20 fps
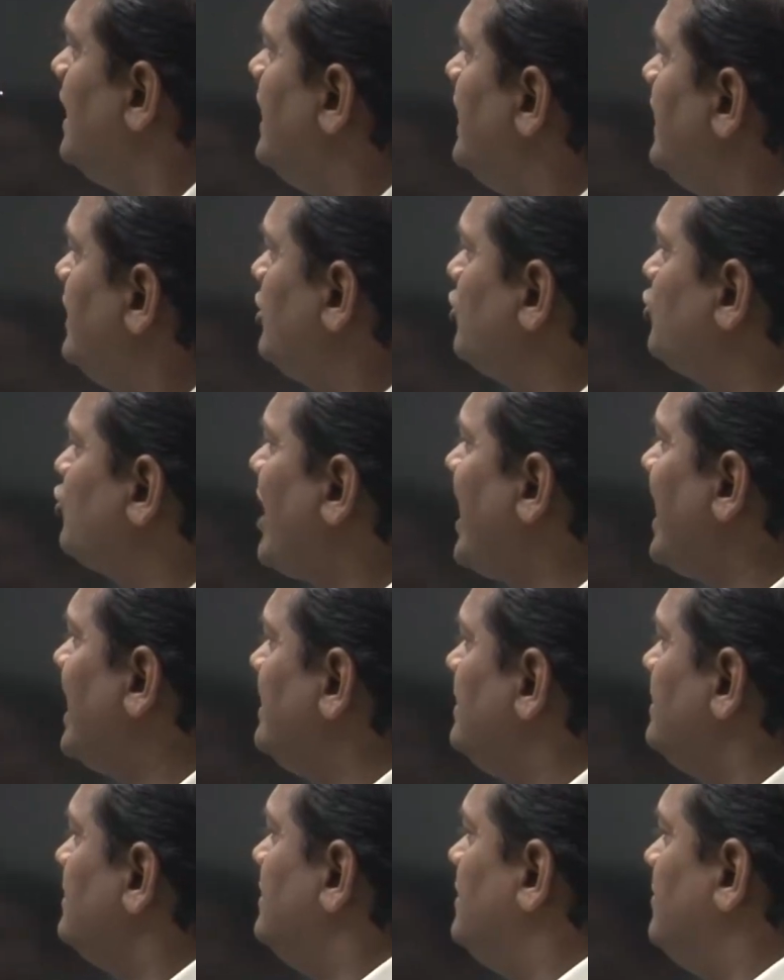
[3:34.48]
In a
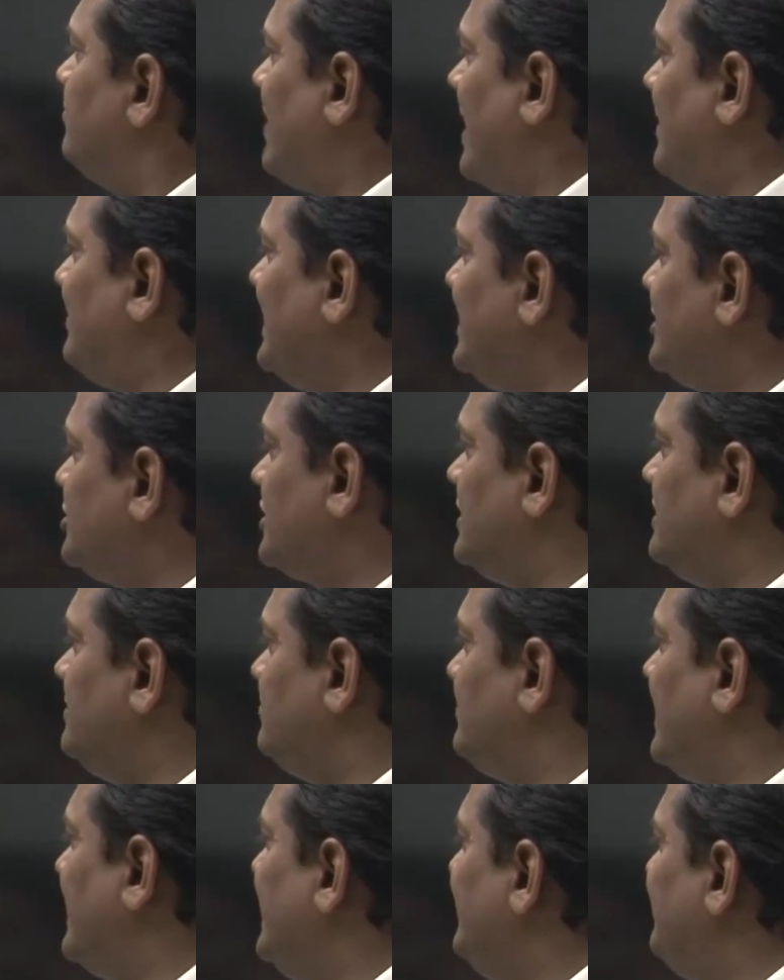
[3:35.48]
trial by battle,
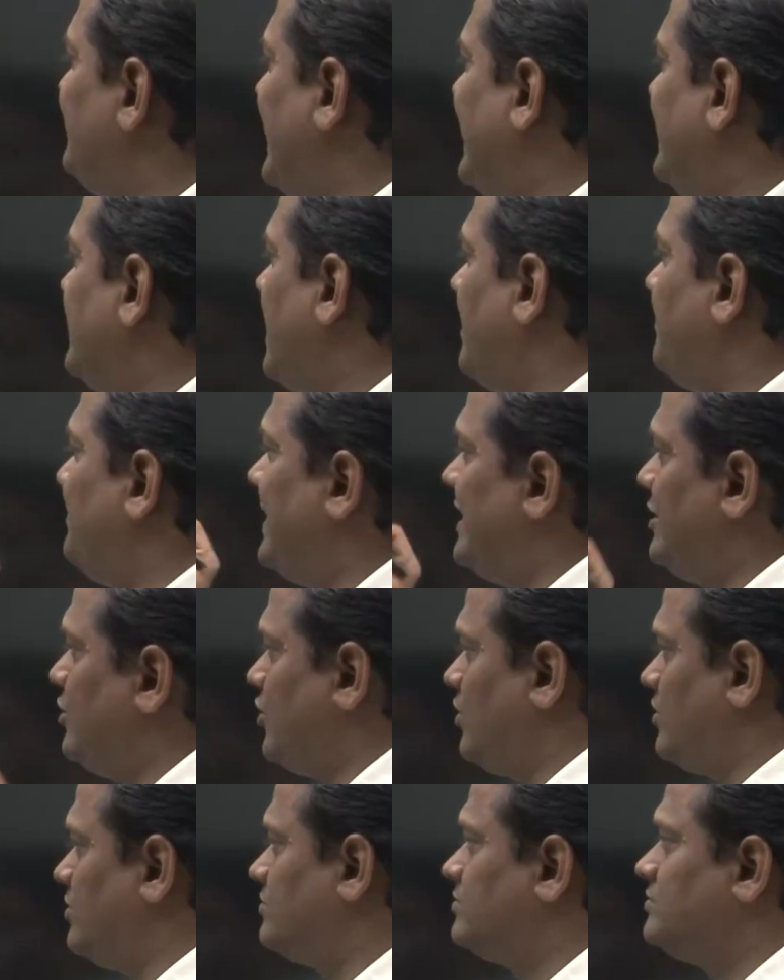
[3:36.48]
money played a main
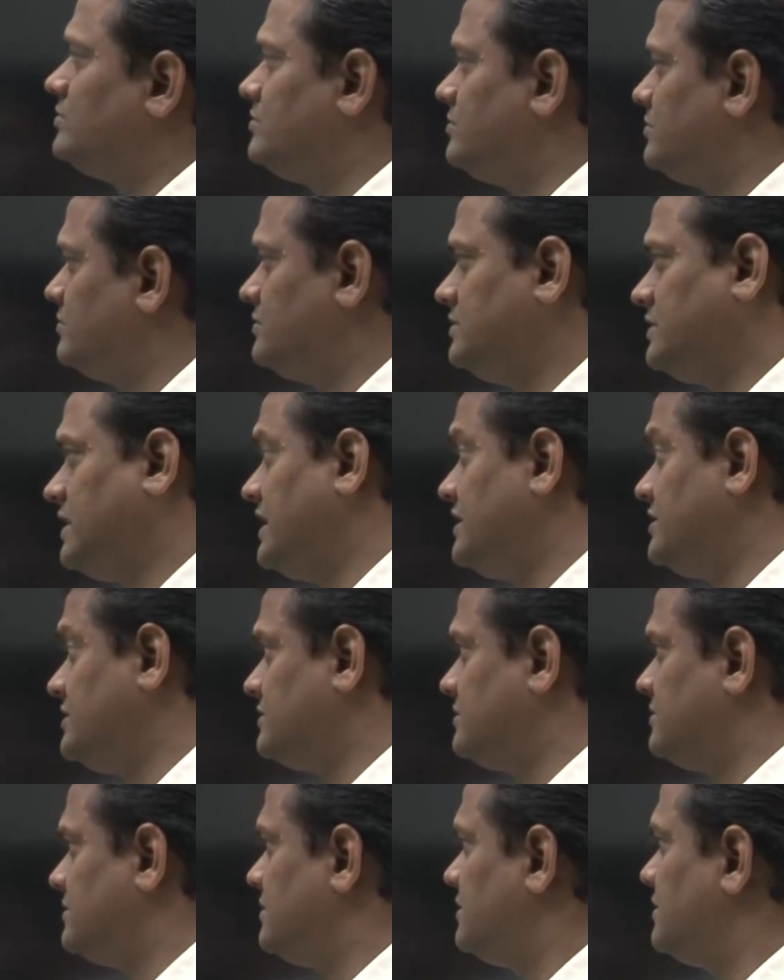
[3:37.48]
role. Yes.
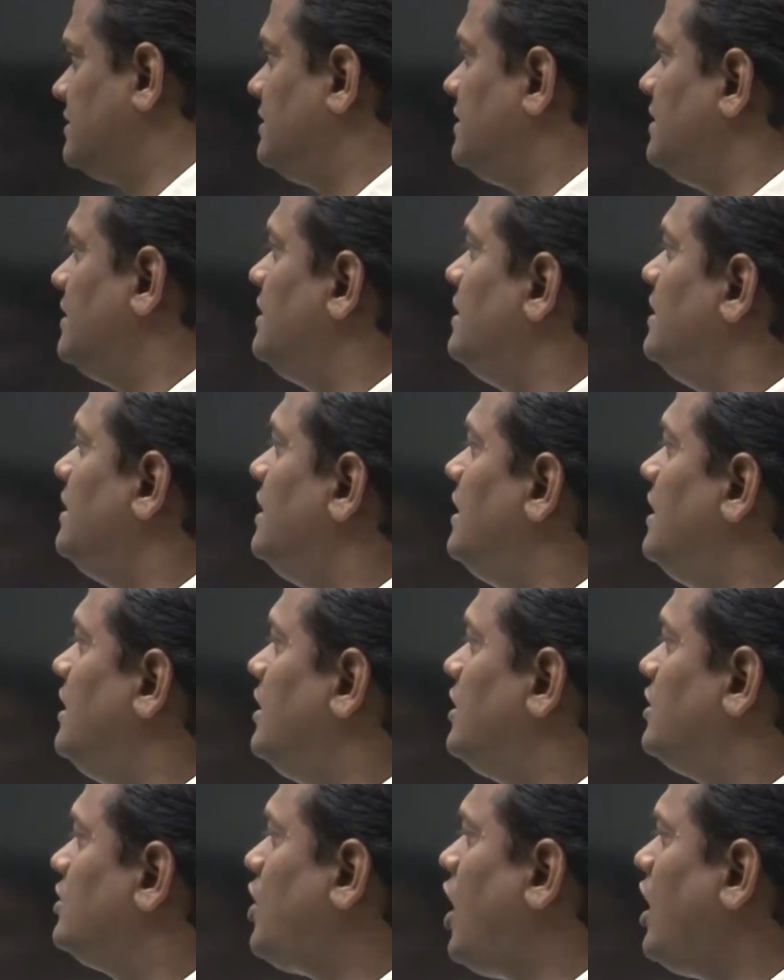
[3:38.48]

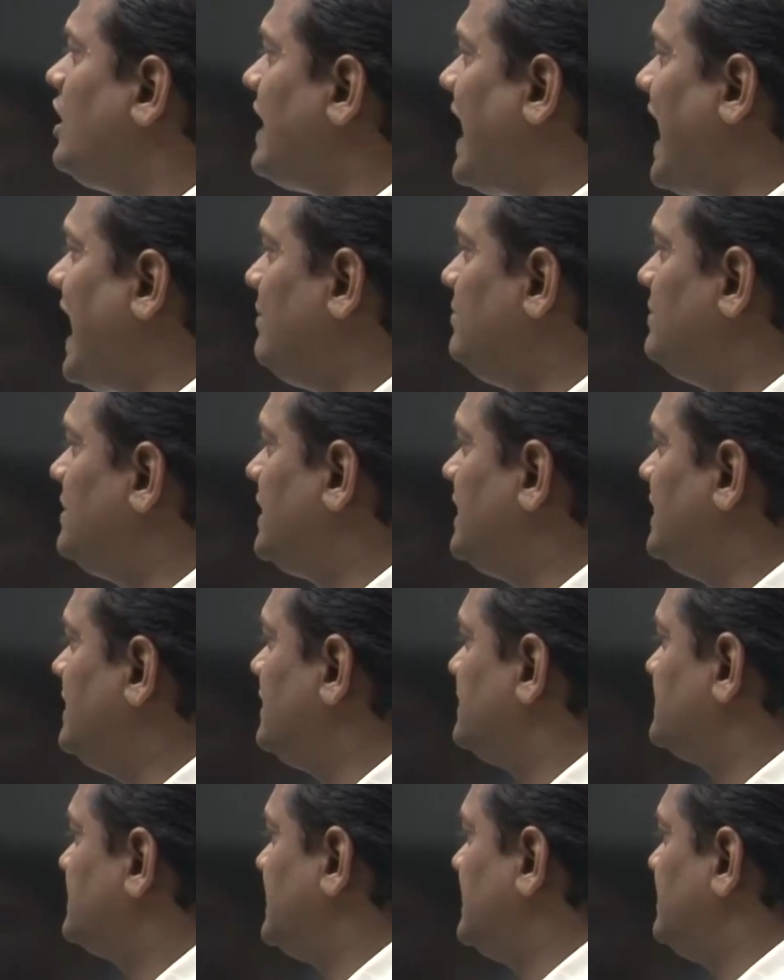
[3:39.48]
God helped the
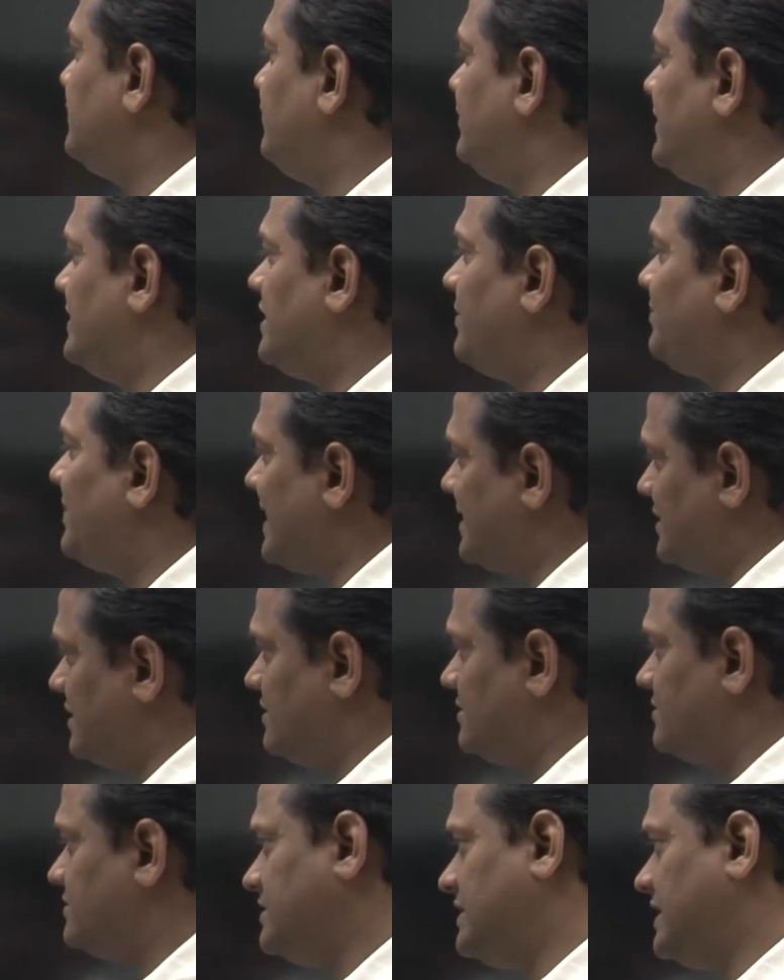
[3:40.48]
innocent win the battle.
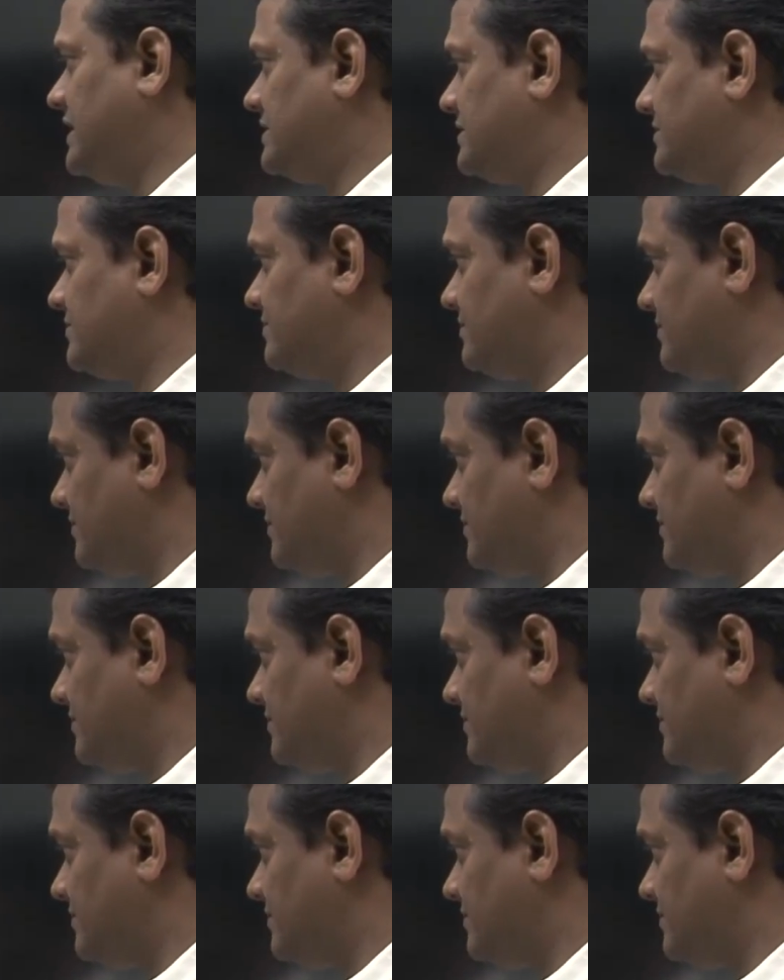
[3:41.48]
Yes.